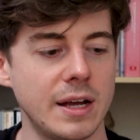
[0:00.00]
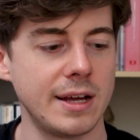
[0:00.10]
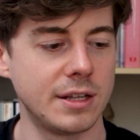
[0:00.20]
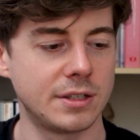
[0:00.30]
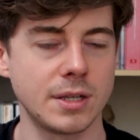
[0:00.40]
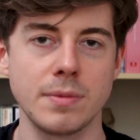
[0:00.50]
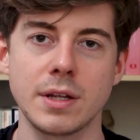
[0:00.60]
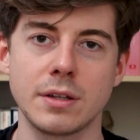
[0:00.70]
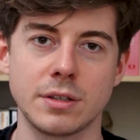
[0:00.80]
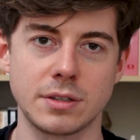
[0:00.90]
It's
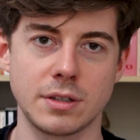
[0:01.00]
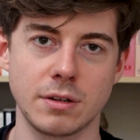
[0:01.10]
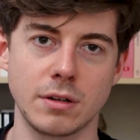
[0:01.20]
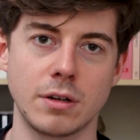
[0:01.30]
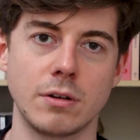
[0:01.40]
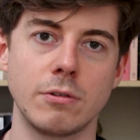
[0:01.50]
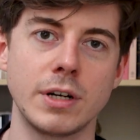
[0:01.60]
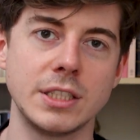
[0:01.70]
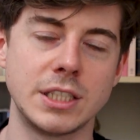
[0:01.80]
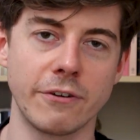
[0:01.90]
something that's
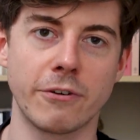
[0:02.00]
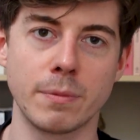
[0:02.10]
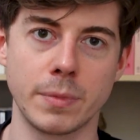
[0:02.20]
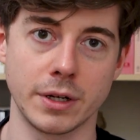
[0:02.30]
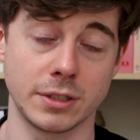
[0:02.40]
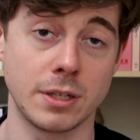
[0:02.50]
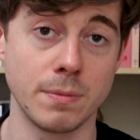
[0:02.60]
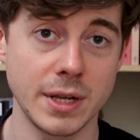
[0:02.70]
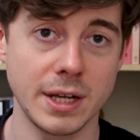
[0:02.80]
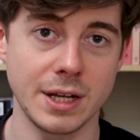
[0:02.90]
really different, but to
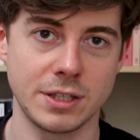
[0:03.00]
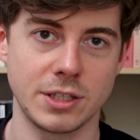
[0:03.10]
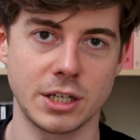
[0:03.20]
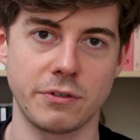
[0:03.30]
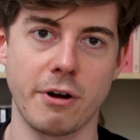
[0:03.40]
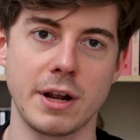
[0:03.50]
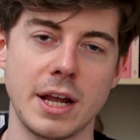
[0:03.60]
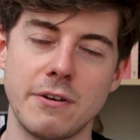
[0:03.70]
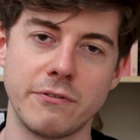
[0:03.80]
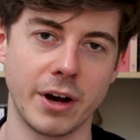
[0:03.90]
me, it's just very
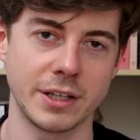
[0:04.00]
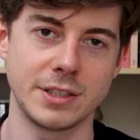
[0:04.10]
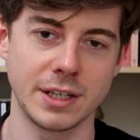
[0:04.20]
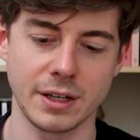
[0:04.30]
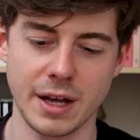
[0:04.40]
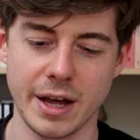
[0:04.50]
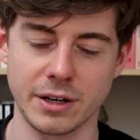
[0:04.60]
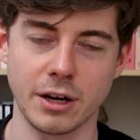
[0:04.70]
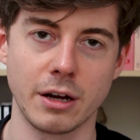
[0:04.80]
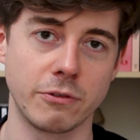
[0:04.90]
inviting
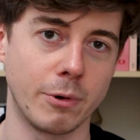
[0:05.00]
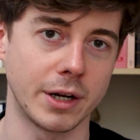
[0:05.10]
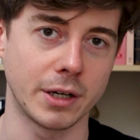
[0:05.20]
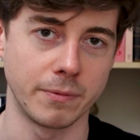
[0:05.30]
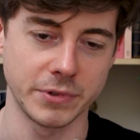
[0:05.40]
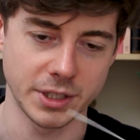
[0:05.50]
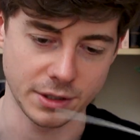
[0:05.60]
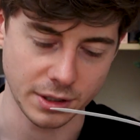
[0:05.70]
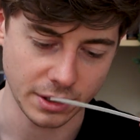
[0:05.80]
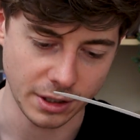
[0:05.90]
and kind of quite a
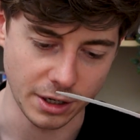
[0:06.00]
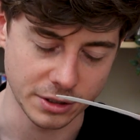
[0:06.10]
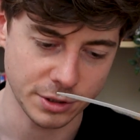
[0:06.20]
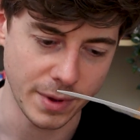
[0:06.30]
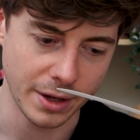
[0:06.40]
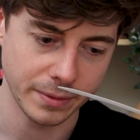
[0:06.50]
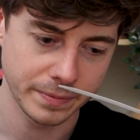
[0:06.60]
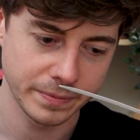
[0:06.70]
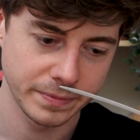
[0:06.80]
comforting kind of smell.